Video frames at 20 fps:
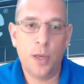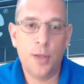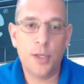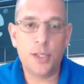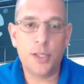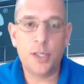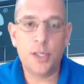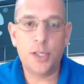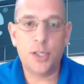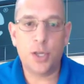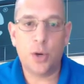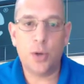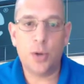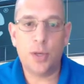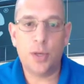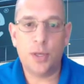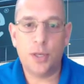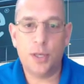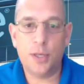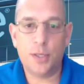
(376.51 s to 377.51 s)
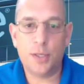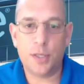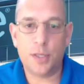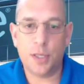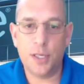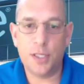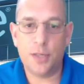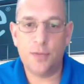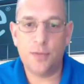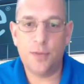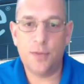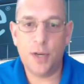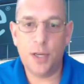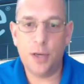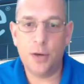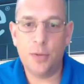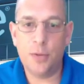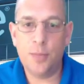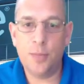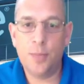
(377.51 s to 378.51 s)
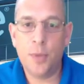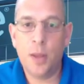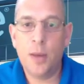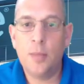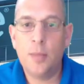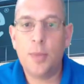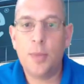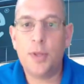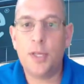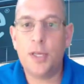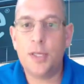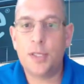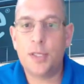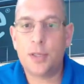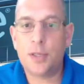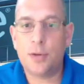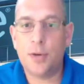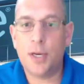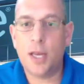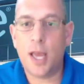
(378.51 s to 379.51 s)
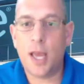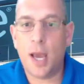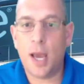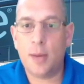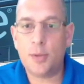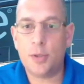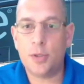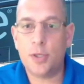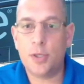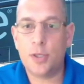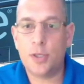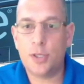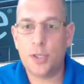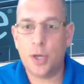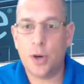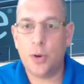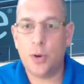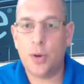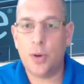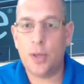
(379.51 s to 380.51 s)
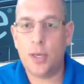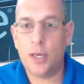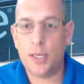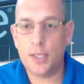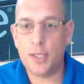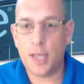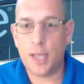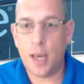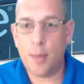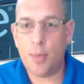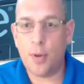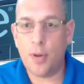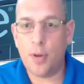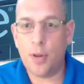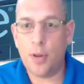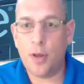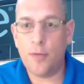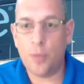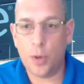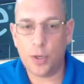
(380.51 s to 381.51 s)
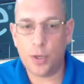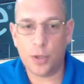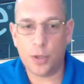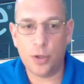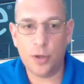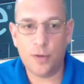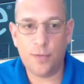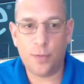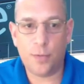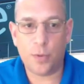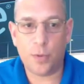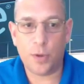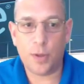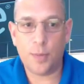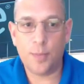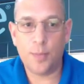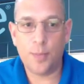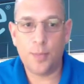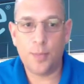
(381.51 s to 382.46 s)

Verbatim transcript: This is shown in the installation video, but these screen captures show an example of what to look for.